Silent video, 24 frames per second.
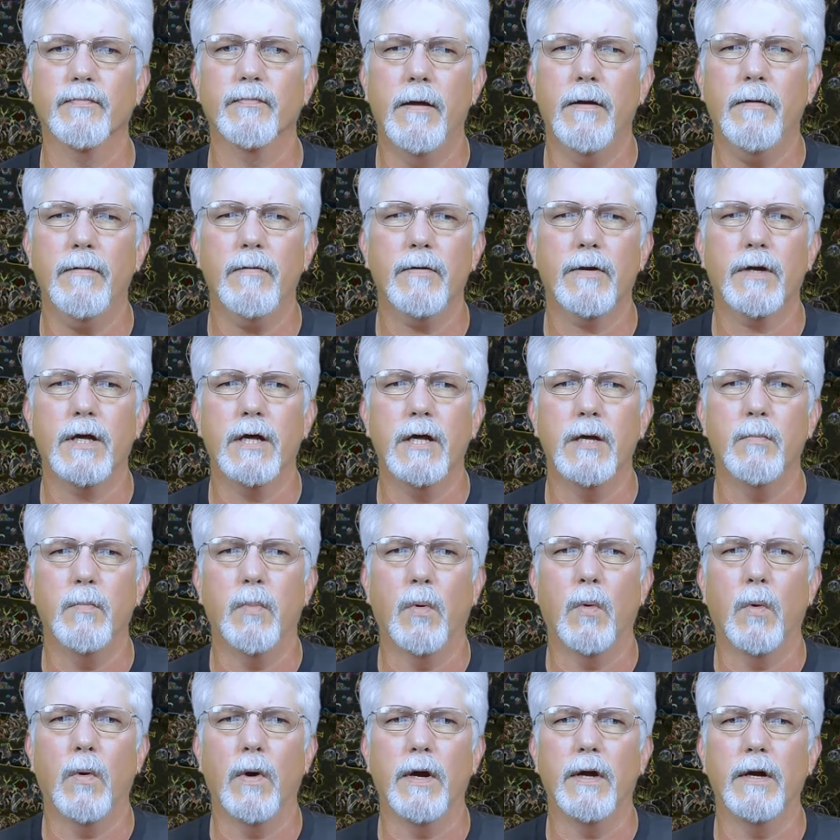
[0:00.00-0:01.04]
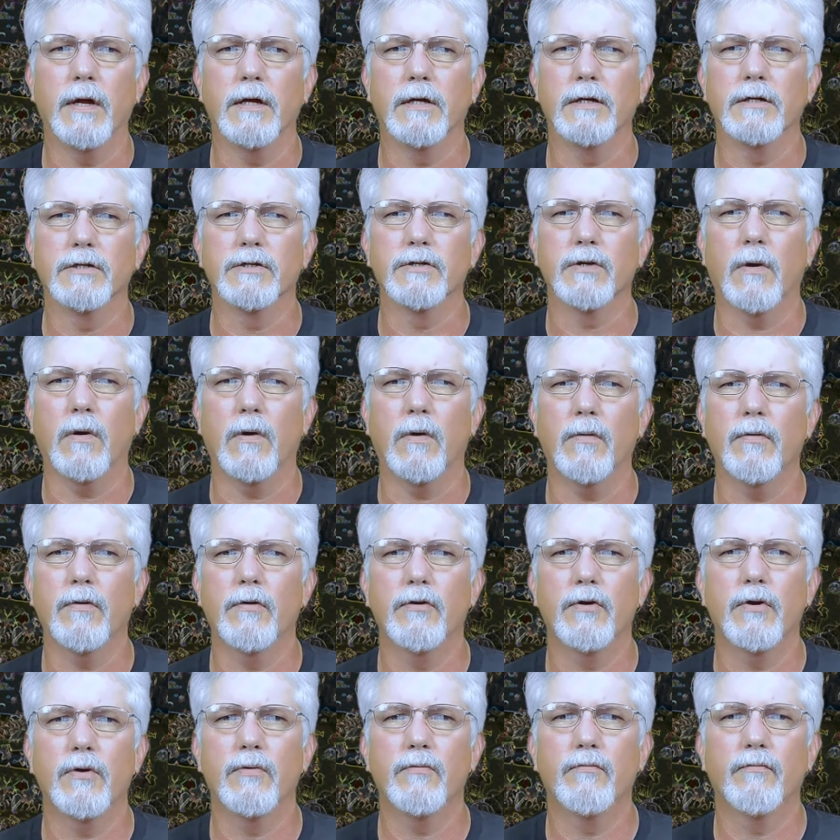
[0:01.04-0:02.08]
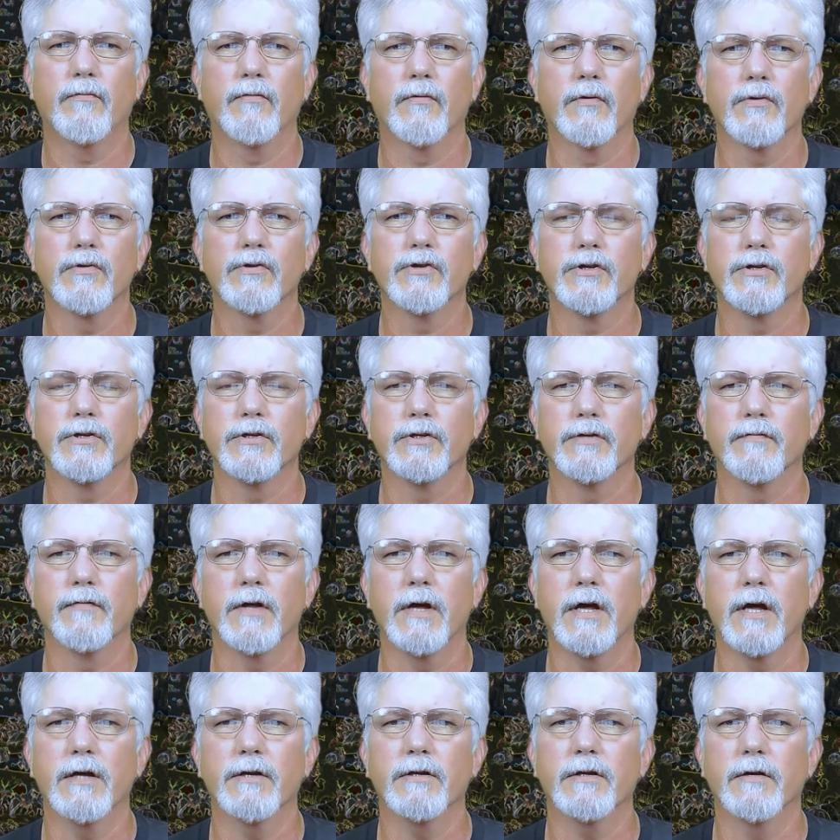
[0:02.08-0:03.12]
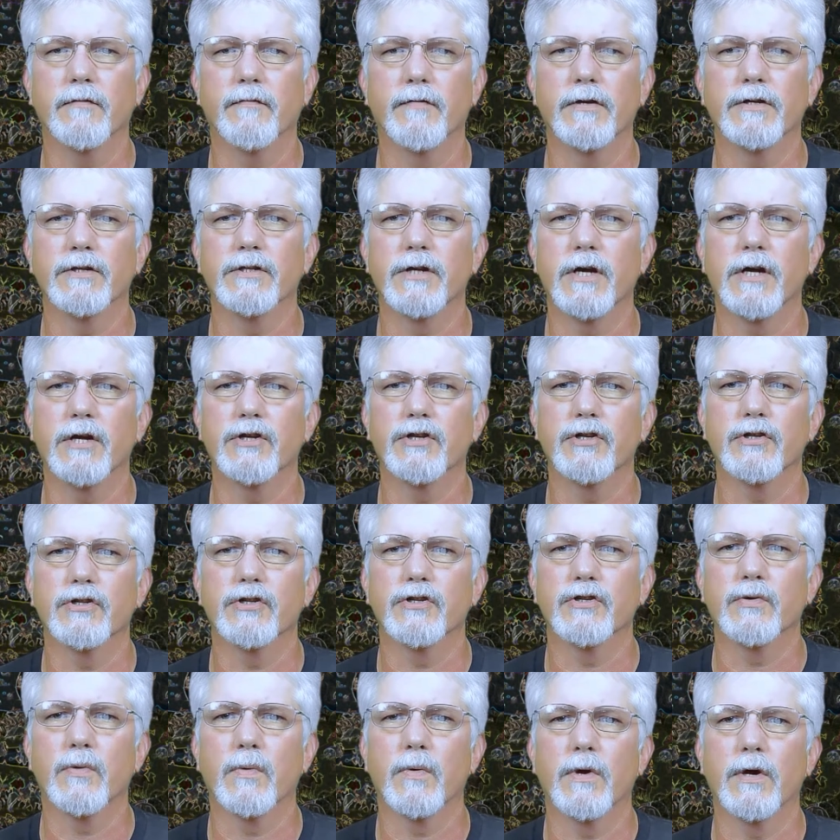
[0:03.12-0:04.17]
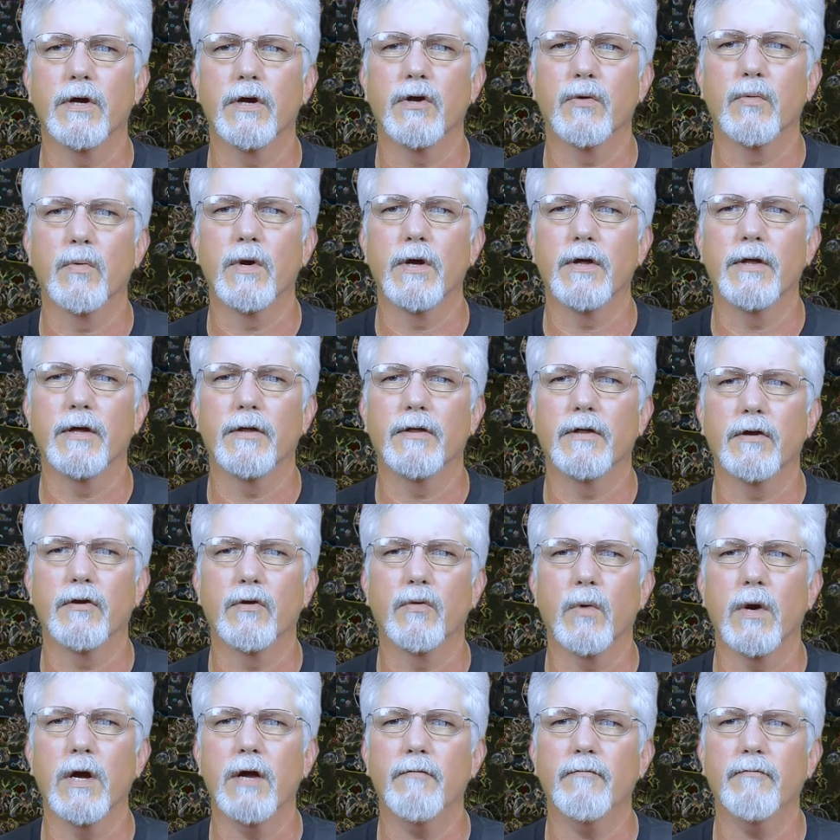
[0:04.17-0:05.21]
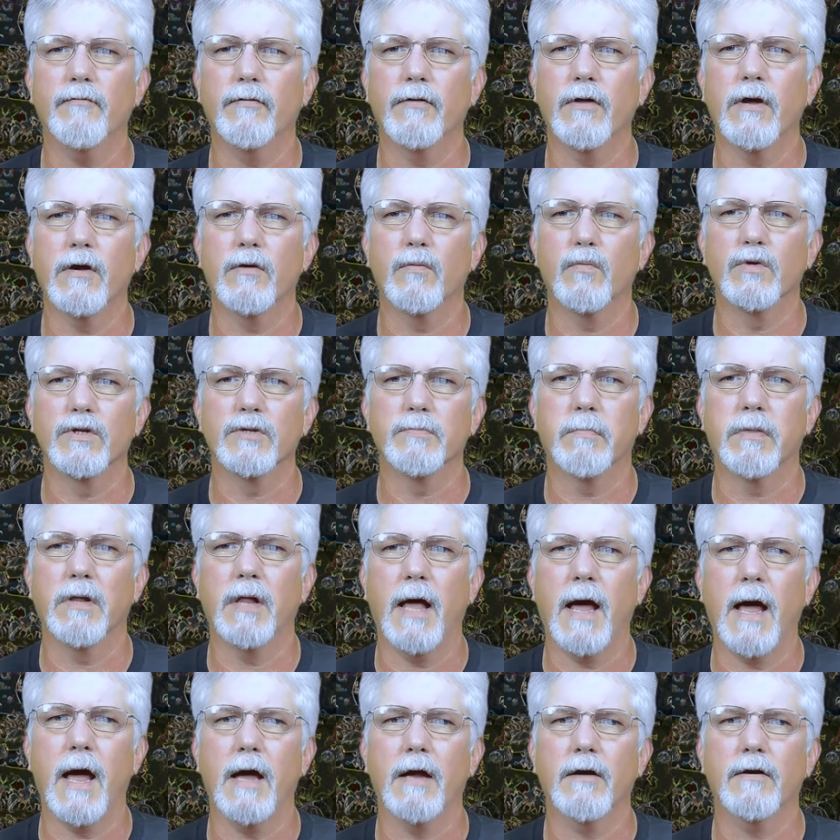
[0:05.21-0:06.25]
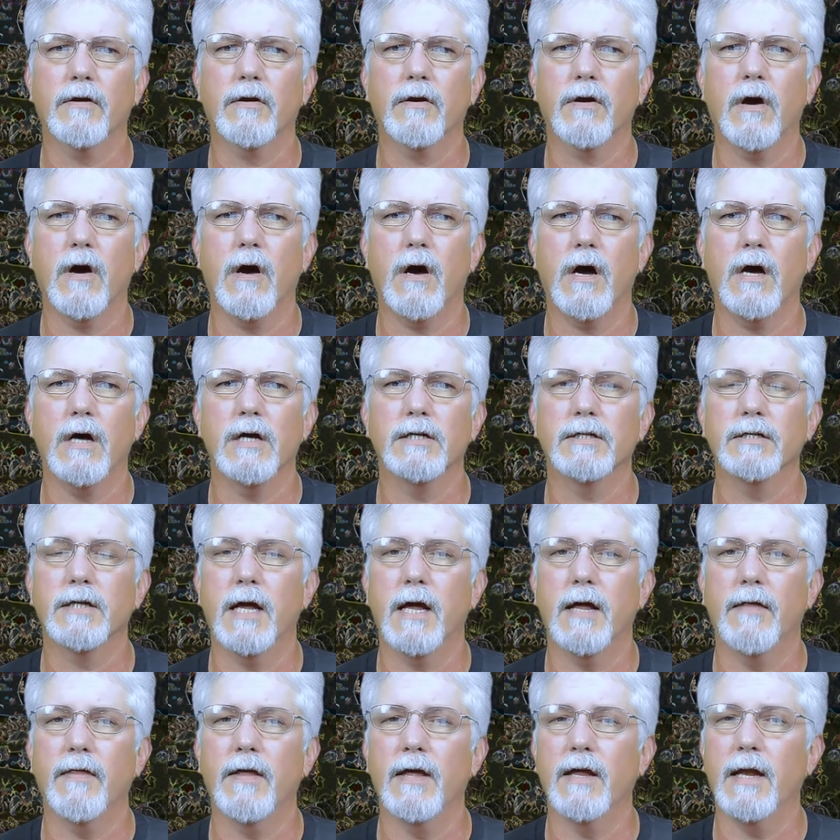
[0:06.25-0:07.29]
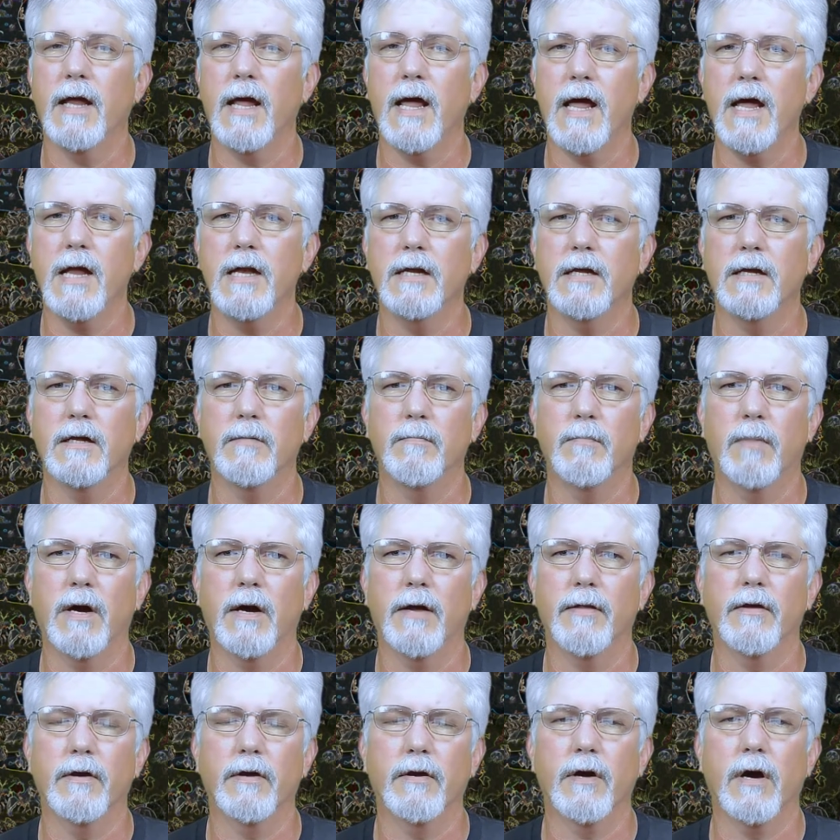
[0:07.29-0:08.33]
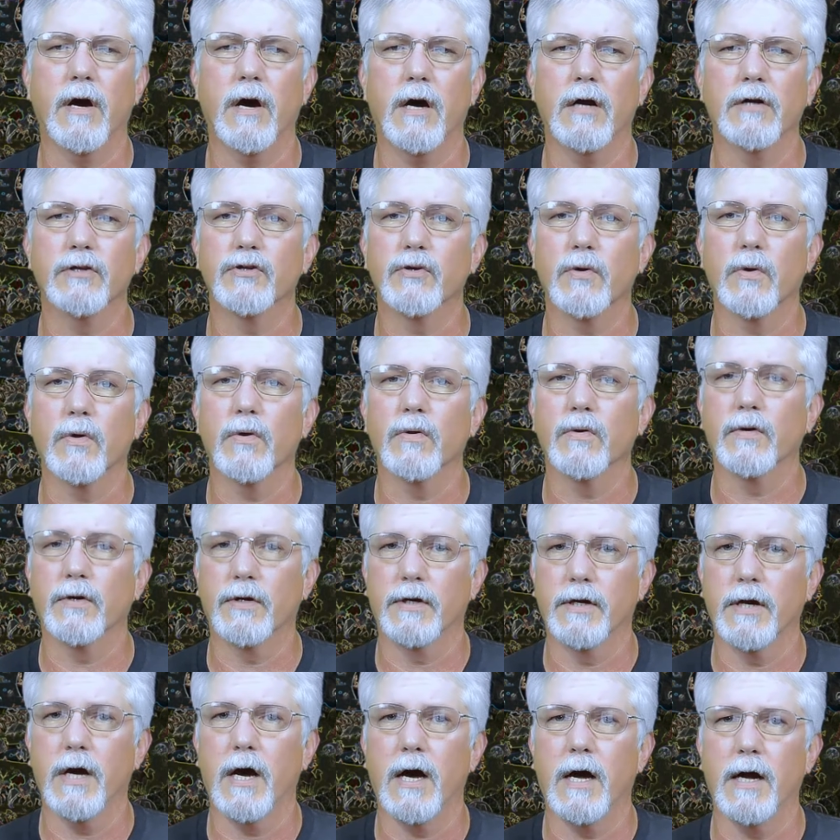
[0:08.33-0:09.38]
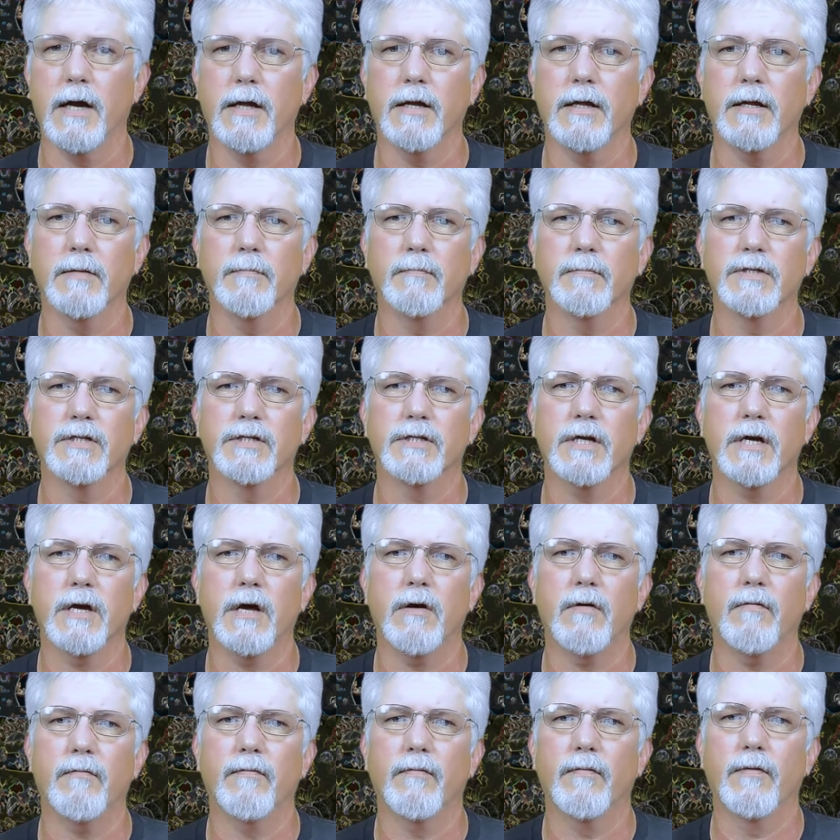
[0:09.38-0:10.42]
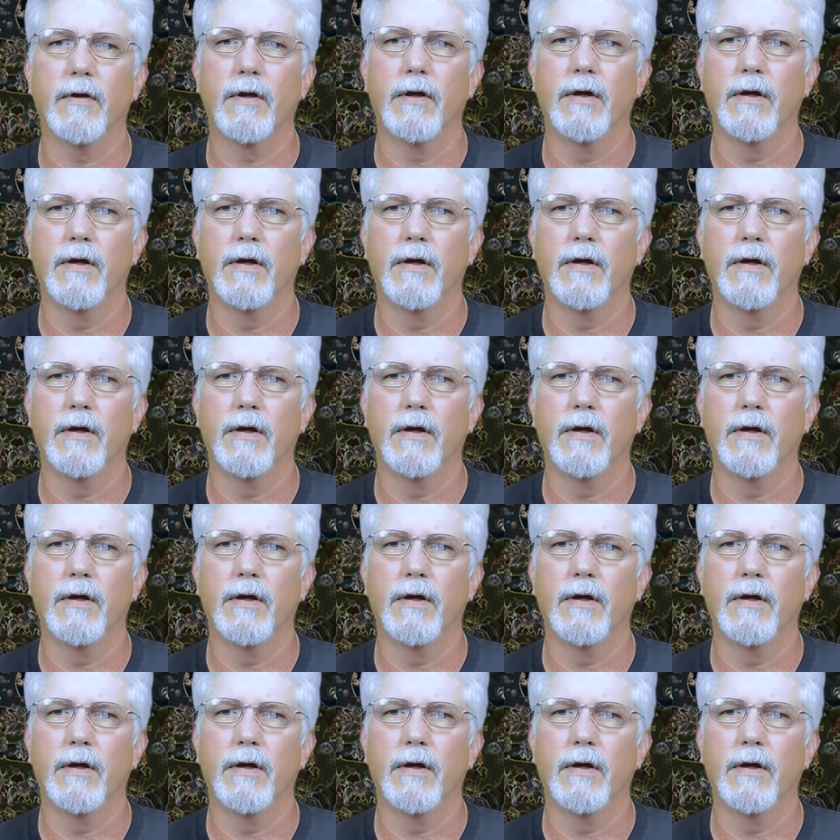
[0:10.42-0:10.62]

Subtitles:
The other key point is all the known versions of this ancient story agree that the Great Flood was planned, caused, and then ended by the gods or God himself.